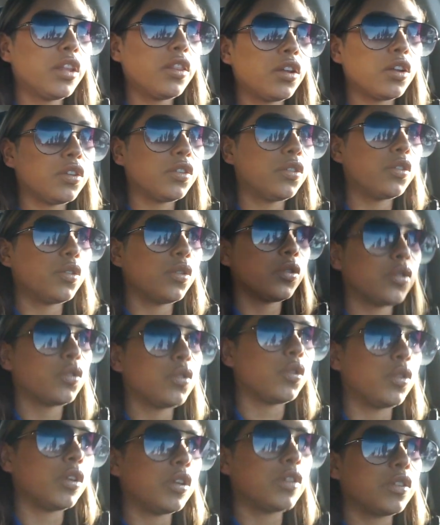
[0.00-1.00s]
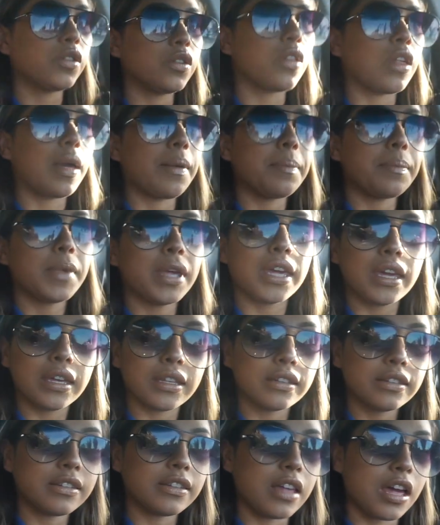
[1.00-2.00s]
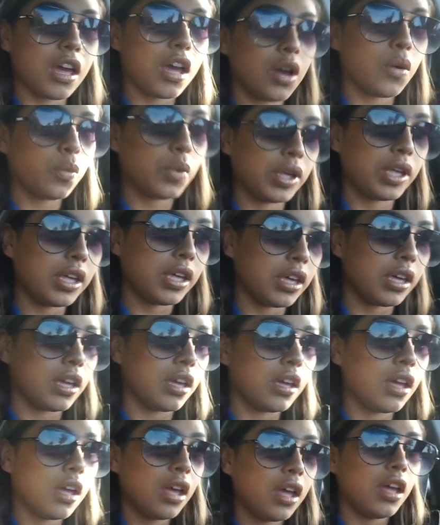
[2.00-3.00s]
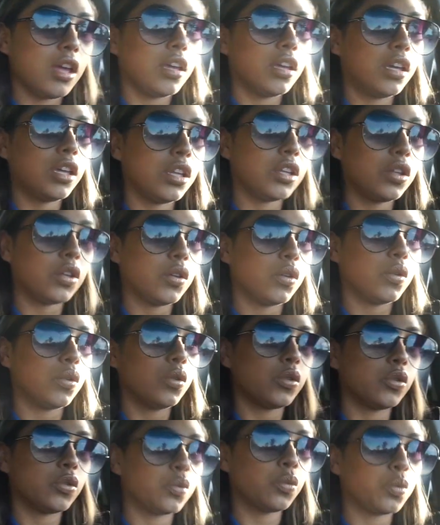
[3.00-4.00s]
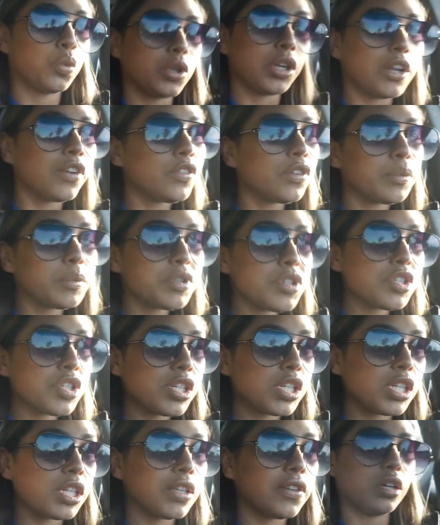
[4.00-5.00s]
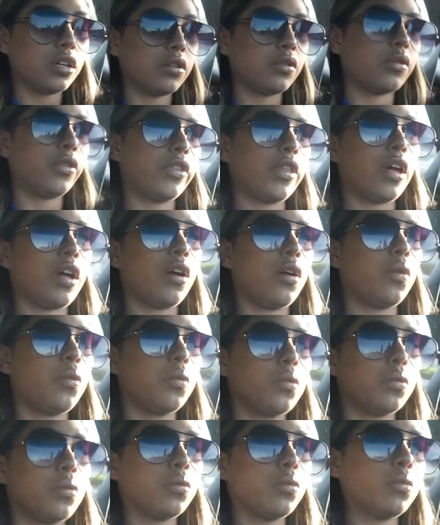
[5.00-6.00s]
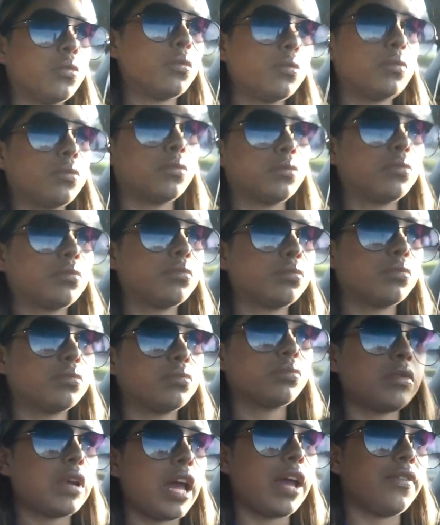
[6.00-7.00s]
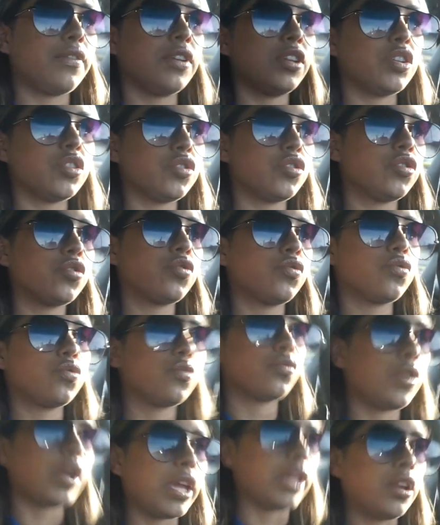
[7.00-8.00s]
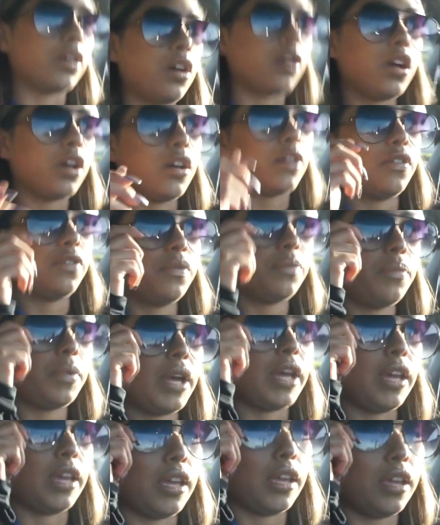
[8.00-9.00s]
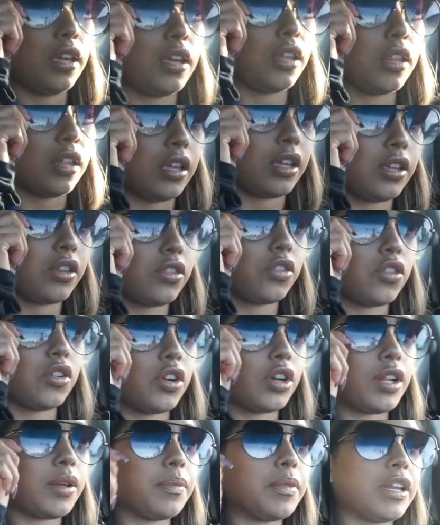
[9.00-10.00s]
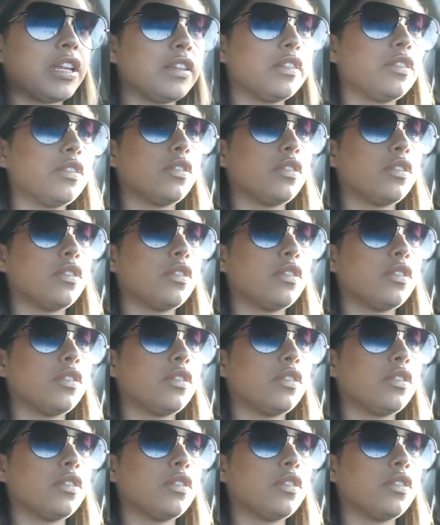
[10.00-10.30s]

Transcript: There's no students, so that means that we can use whatever machine without having to trade off by like 30 minutes.